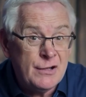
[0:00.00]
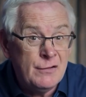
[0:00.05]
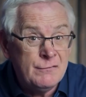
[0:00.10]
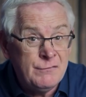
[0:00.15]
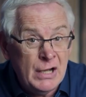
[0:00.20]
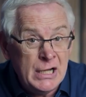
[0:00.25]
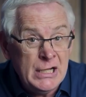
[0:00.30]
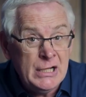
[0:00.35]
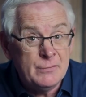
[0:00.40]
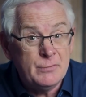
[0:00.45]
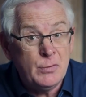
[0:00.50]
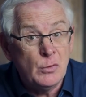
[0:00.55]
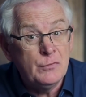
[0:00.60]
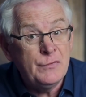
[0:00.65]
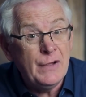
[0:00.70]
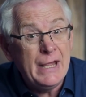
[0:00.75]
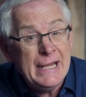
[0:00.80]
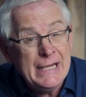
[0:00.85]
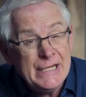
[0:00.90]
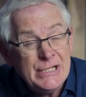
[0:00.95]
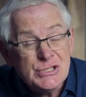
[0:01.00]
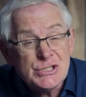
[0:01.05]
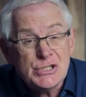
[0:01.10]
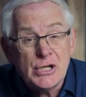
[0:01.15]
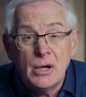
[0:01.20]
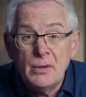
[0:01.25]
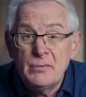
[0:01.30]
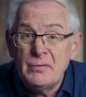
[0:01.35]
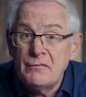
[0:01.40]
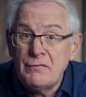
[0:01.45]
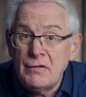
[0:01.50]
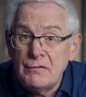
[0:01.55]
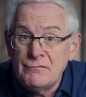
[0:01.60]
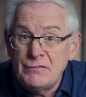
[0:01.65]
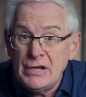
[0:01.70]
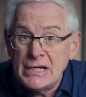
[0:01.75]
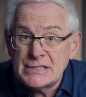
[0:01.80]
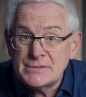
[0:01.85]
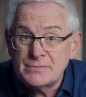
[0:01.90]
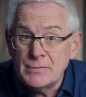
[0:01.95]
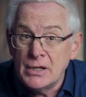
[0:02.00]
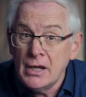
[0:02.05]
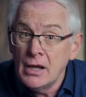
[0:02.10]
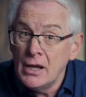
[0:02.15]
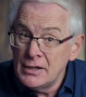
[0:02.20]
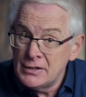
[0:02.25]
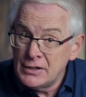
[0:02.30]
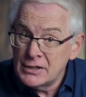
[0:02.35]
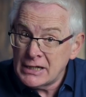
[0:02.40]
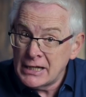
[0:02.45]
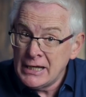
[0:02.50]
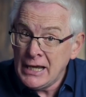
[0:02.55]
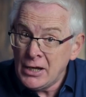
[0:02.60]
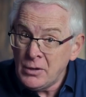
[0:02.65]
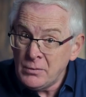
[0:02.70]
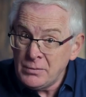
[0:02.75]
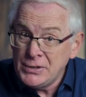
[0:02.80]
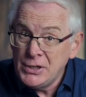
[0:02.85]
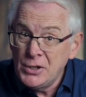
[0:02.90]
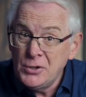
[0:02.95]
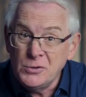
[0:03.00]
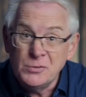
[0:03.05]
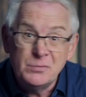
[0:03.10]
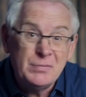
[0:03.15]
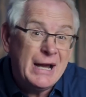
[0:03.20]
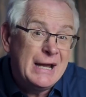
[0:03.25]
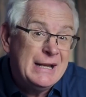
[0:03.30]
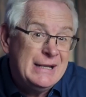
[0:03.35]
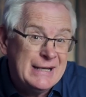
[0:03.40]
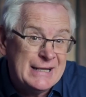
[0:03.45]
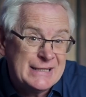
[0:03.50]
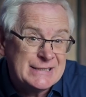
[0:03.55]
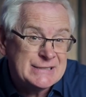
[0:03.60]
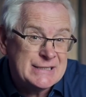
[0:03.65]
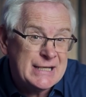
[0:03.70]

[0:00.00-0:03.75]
available for each type of investment that can help you pay less